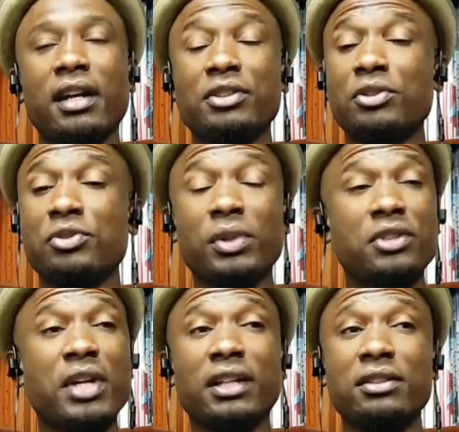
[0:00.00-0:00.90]
and so just
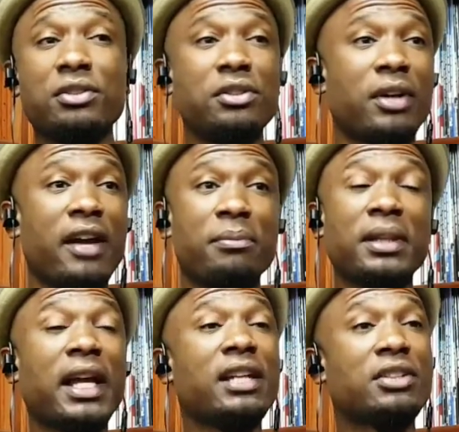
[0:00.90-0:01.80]
really try to, have
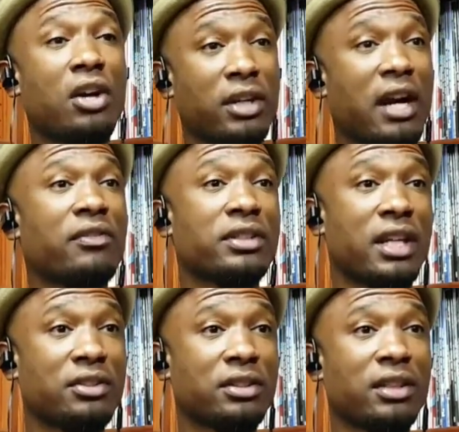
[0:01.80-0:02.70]
plain talk
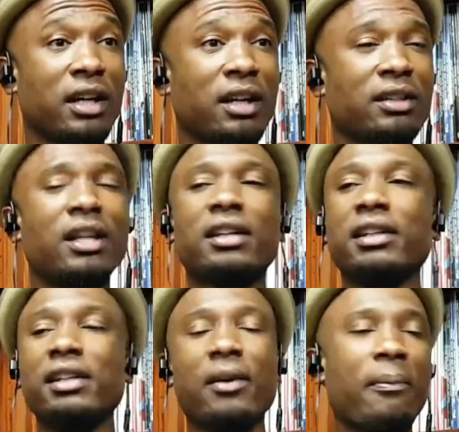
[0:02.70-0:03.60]
conversation.
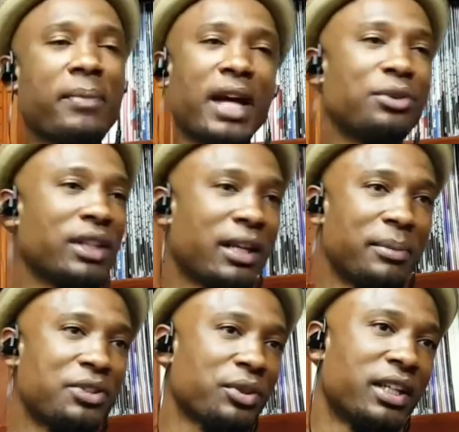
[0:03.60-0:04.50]
Luckily, I do a lot
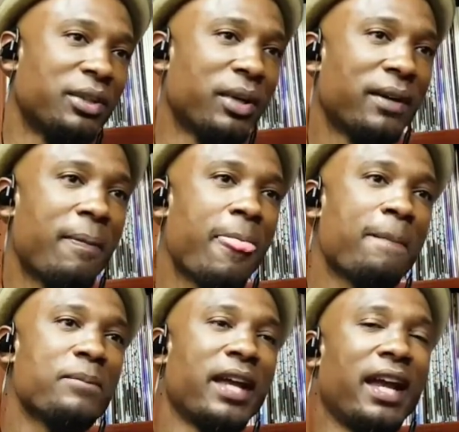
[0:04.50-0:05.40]
of mentoring anyway,
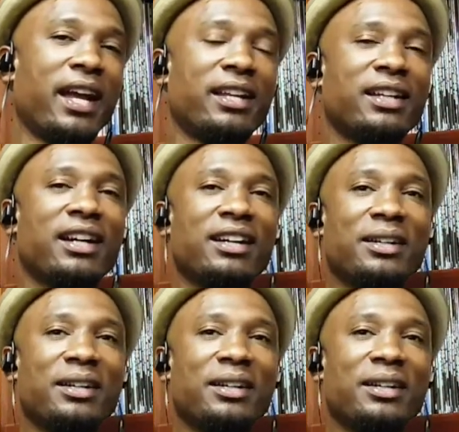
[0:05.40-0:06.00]
and